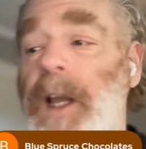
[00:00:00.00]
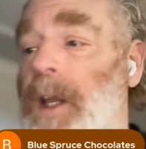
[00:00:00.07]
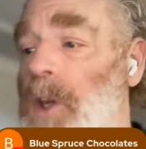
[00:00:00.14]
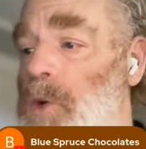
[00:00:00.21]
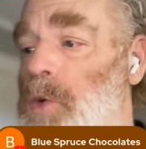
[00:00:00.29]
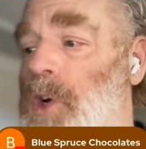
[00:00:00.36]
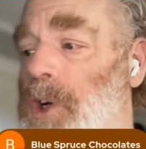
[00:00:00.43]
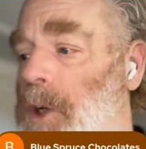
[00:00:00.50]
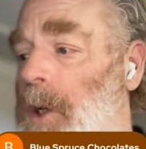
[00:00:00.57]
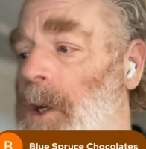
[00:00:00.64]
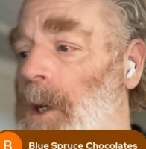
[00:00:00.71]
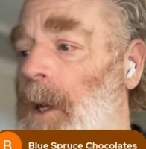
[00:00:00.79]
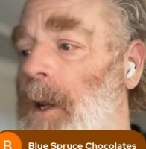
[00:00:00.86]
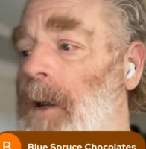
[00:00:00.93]

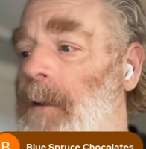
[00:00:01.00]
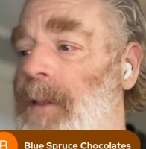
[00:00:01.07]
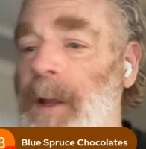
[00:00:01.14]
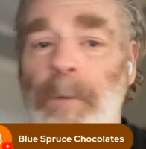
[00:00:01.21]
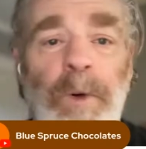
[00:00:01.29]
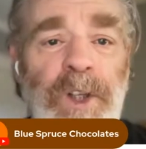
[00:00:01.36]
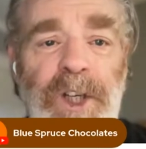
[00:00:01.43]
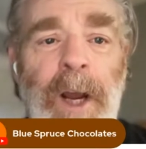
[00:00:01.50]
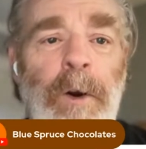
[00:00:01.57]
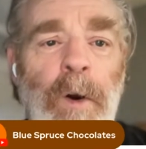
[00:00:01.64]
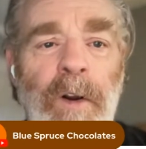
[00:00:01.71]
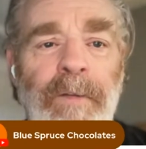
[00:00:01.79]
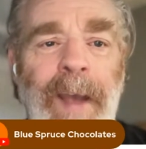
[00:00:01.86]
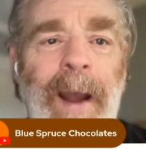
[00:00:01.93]
that
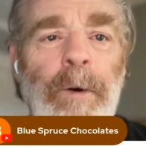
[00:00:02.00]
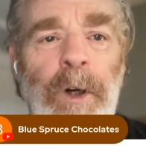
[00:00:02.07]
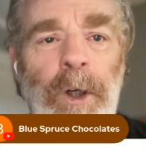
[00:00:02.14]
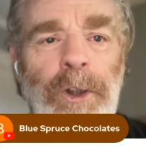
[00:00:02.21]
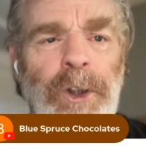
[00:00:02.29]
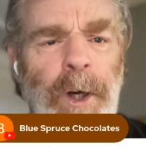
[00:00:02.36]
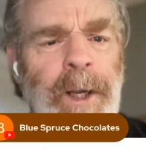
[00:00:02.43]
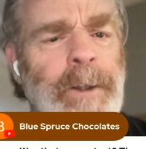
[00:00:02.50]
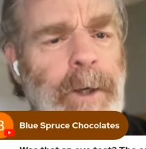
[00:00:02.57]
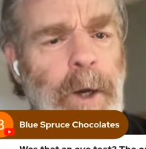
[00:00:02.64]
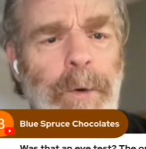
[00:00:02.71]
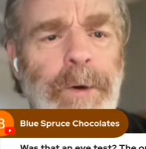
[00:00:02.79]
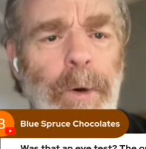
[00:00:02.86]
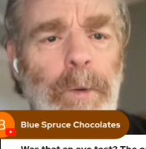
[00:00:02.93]
regenerative agriculture in
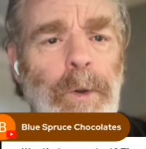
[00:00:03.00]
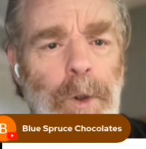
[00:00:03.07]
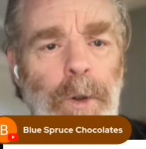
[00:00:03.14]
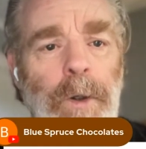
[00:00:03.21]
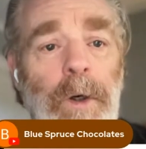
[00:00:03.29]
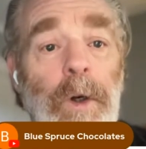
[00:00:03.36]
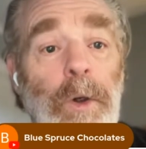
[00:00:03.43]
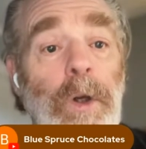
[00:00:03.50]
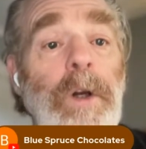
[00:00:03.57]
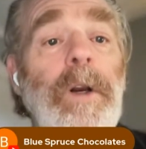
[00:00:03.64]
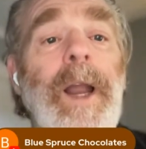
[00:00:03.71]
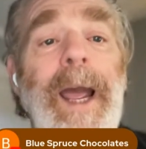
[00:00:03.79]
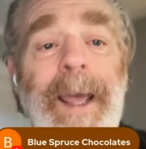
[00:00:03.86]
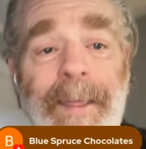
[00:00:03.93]
cocoa could look
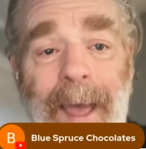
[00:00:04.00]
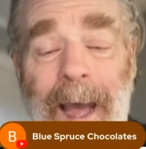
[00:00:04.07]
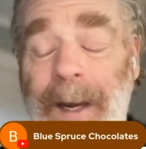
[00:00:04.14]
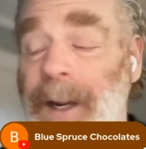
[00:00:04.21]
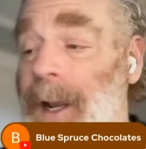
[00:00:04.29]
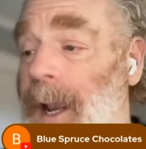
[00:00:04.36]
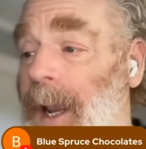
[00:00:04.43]
like that.